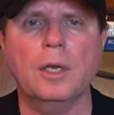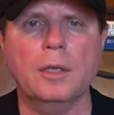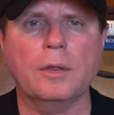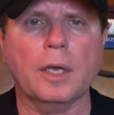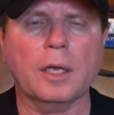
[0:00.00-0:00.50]

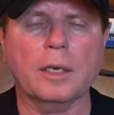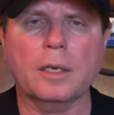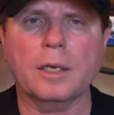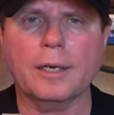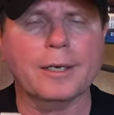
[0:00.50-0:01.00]

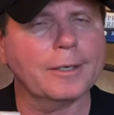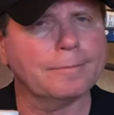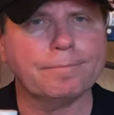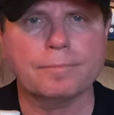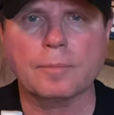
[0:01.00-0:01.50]
then
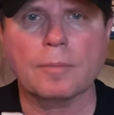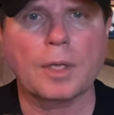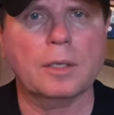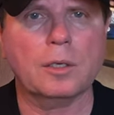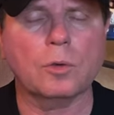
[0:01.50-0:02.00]
um,
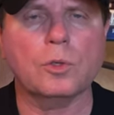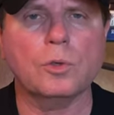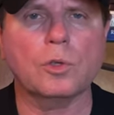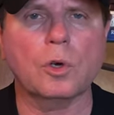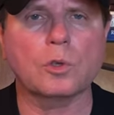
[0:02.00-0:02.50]
you know
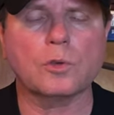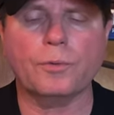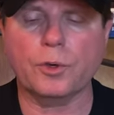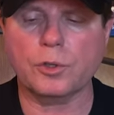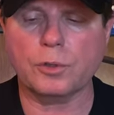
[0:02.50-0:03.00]
use those
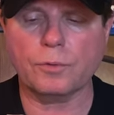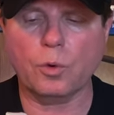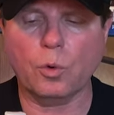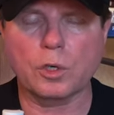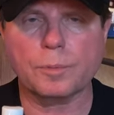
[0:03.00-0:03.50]
first, of
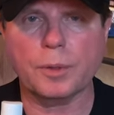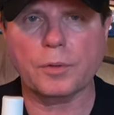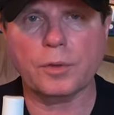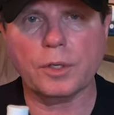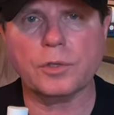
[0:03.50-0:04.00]
course.
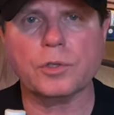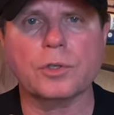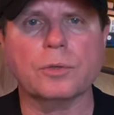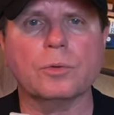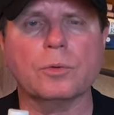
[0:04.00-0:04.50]
But
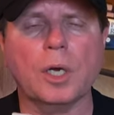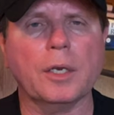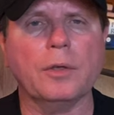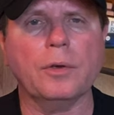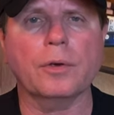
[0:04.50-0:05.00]
this right
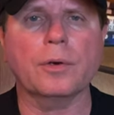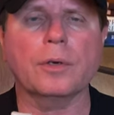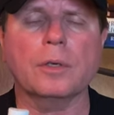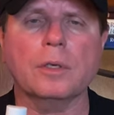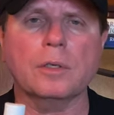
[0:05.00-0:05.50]

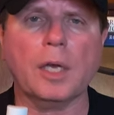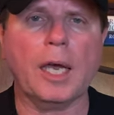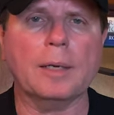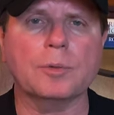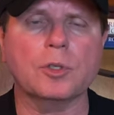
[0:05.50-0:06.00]
here is
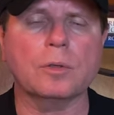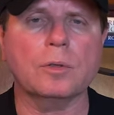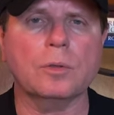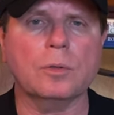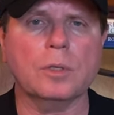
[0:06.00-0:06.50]

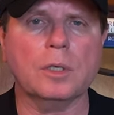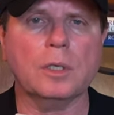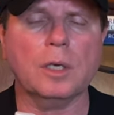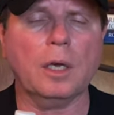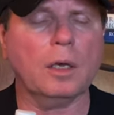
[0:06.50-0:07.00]

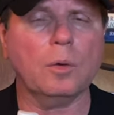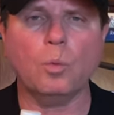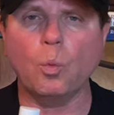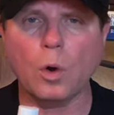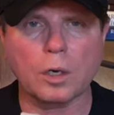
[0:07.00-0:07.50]
absolutely a
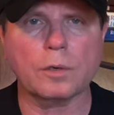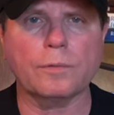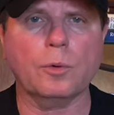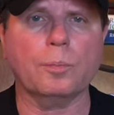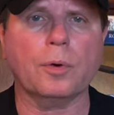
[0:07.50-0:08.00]

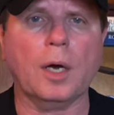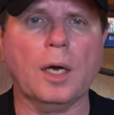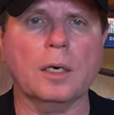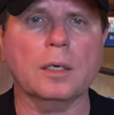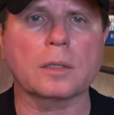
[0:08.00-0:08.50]
wonderful
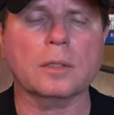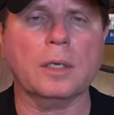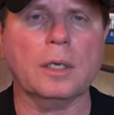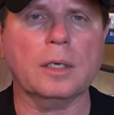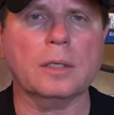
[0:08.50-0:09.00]
product,
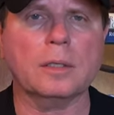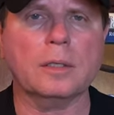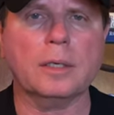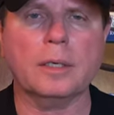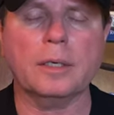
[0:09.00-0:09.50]
and
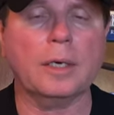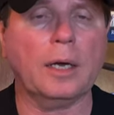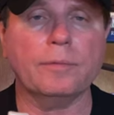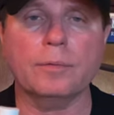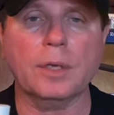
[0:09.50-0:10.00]
uh,
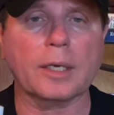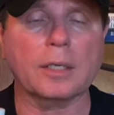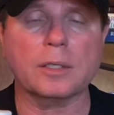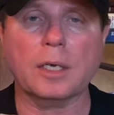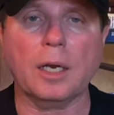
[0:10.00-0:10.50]
I, like I
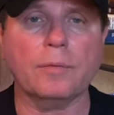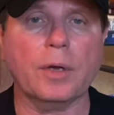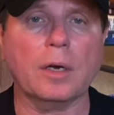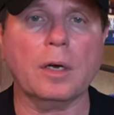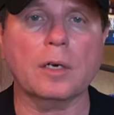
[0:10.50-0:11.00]
said, I've
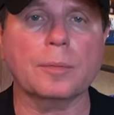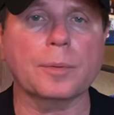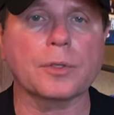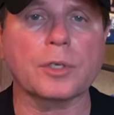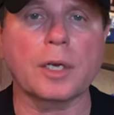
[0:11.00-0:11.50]
had
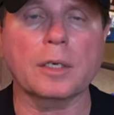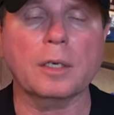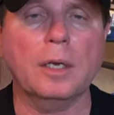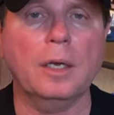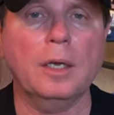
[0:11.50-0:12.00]
100%,
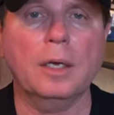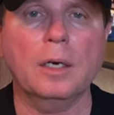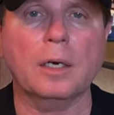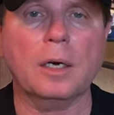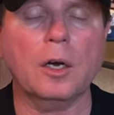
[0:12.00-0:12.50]

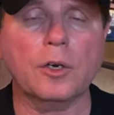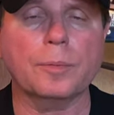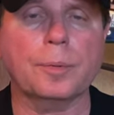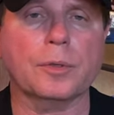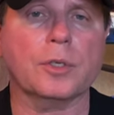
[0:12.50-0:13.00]

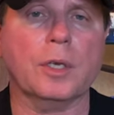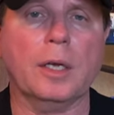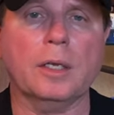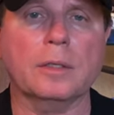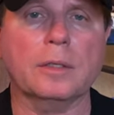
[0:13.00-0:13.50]

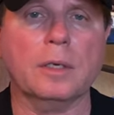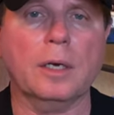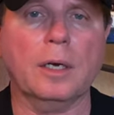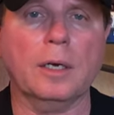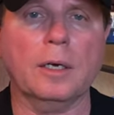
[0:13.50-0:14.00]

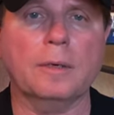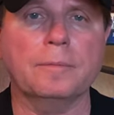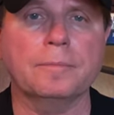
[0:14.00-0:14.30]
100%